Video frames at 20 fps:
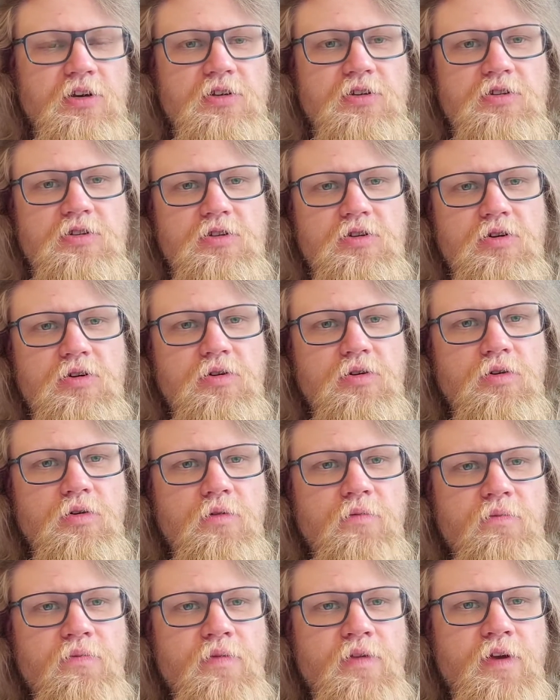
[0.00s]

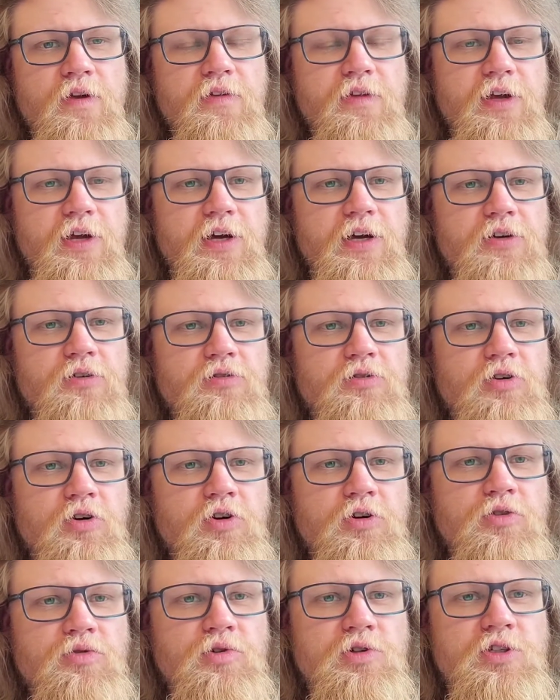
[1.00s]
So they kind of
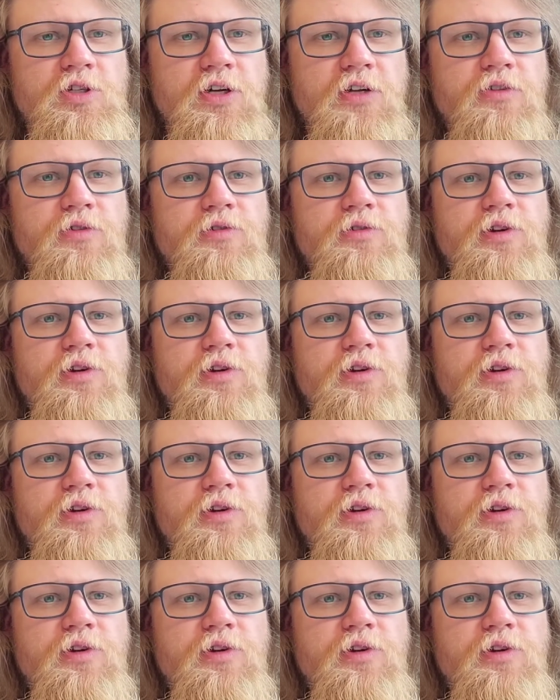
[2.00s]
talk to each other,